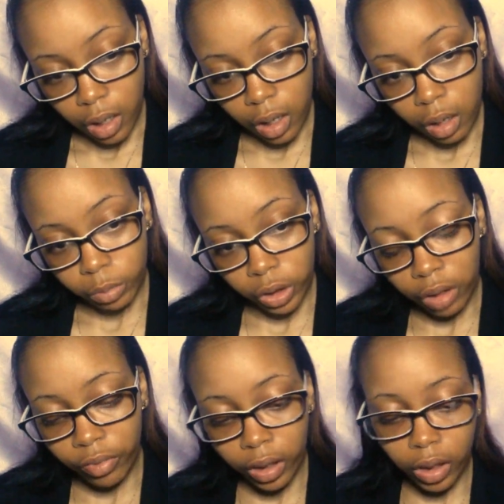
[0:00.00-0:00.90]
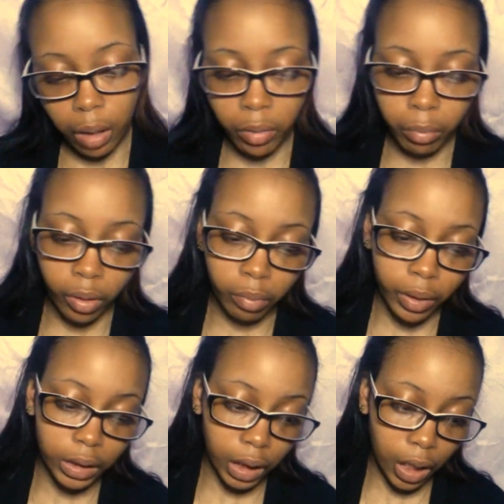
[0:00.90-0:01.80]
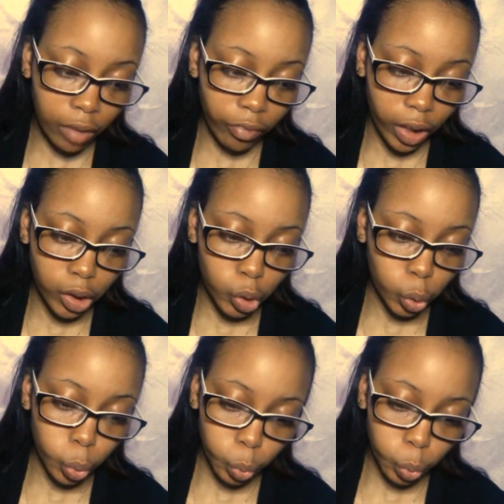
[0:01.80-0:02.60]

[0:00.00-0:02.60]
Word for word: I'm trying to find the name of the book because I can't find it.